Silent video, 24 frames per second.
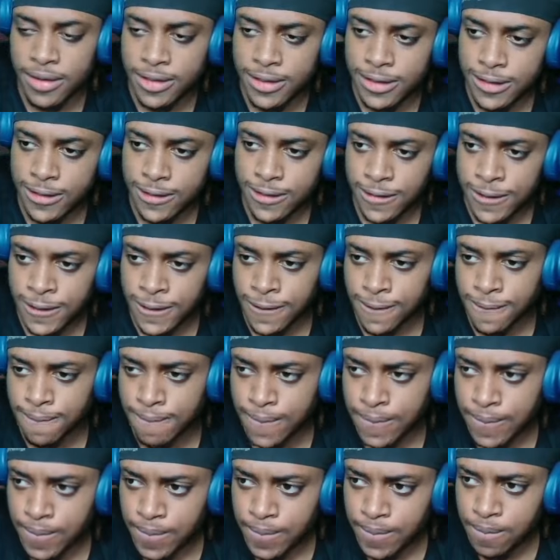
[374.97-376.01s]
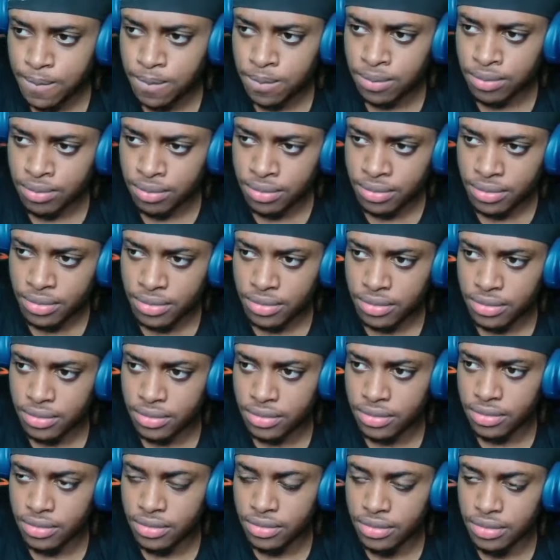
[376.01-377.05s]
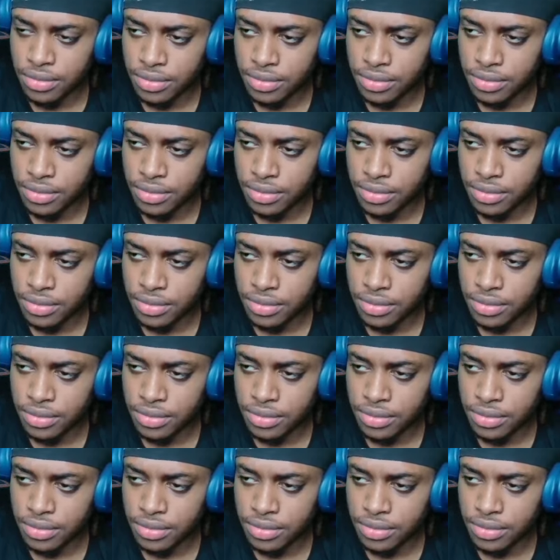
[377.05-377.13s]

This incident with the law coupled with